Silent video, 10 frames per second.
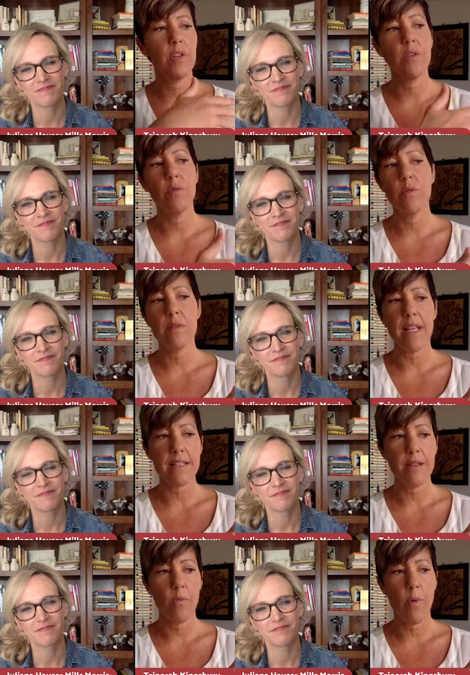Speaker 1: use
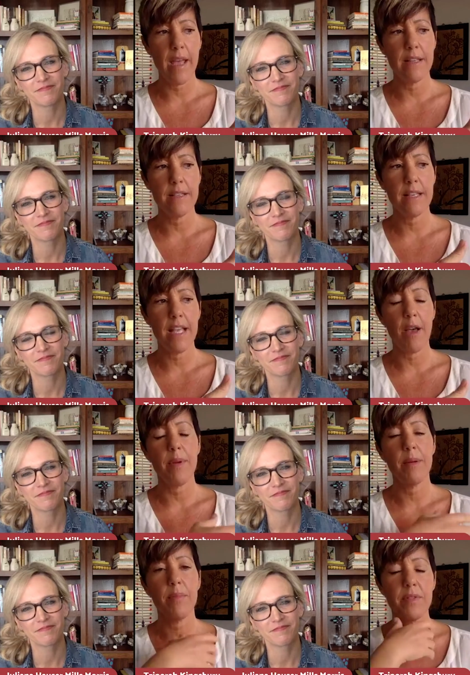as a way to
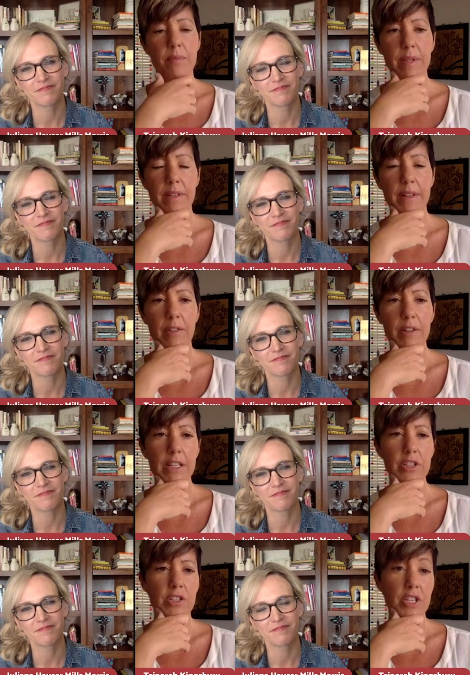get people to build that
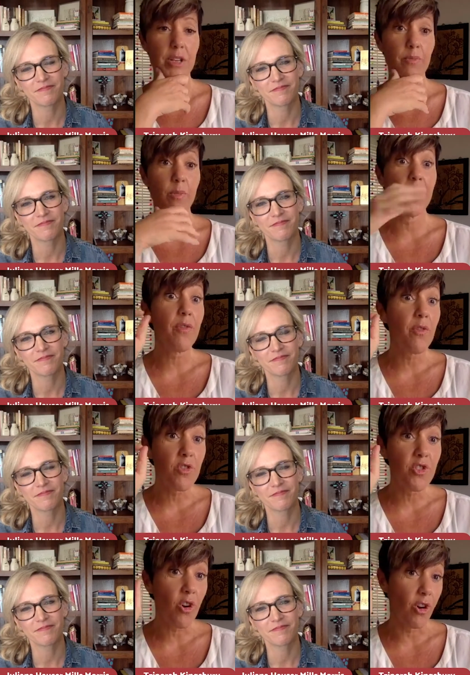relationship when
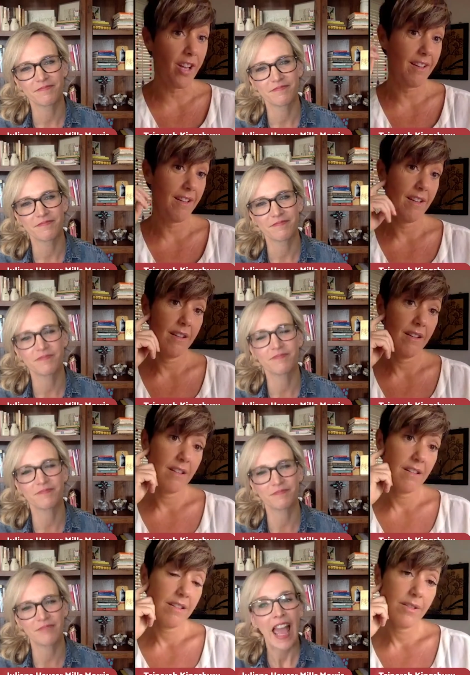they're first starting.
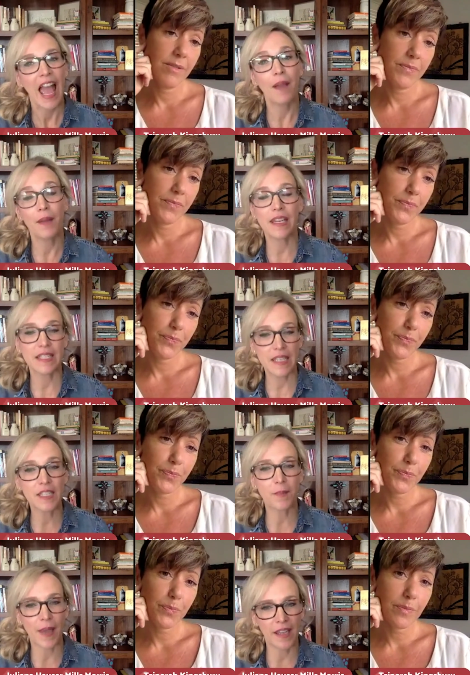Mm
Speaker 2: -hmm. And it,
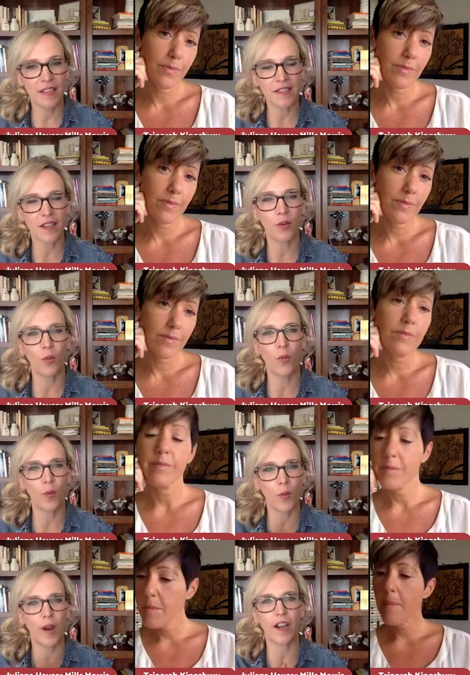it depends on
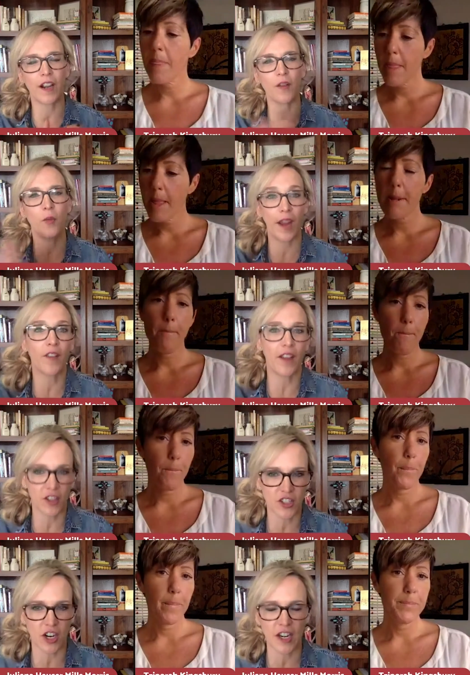where where
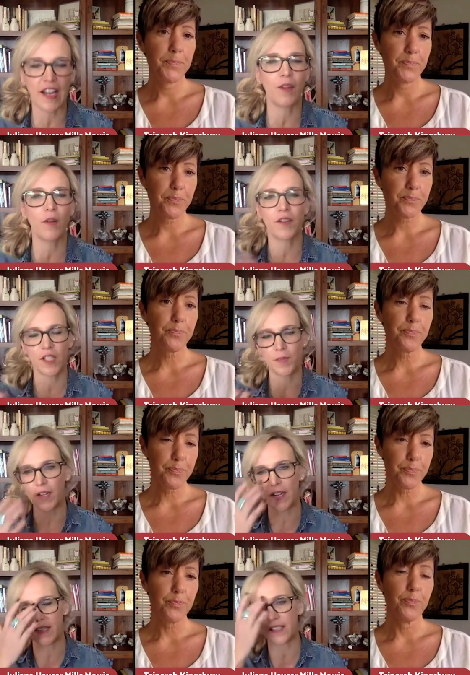they are starting and what their
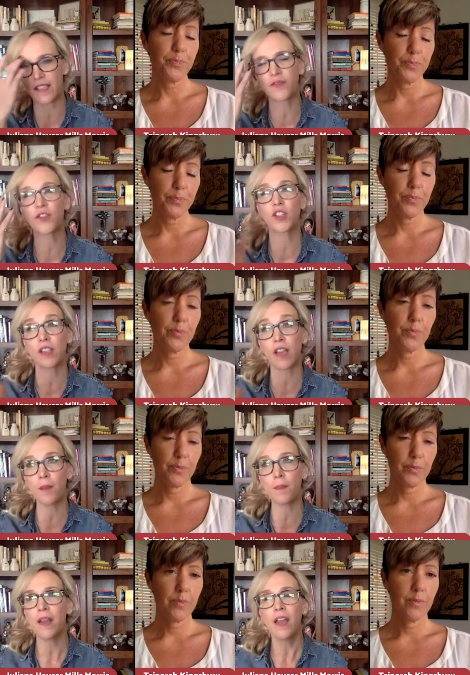experience is. Because for
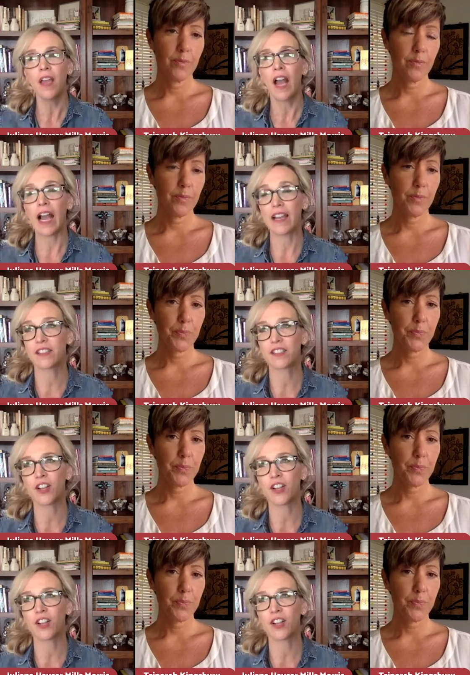some, I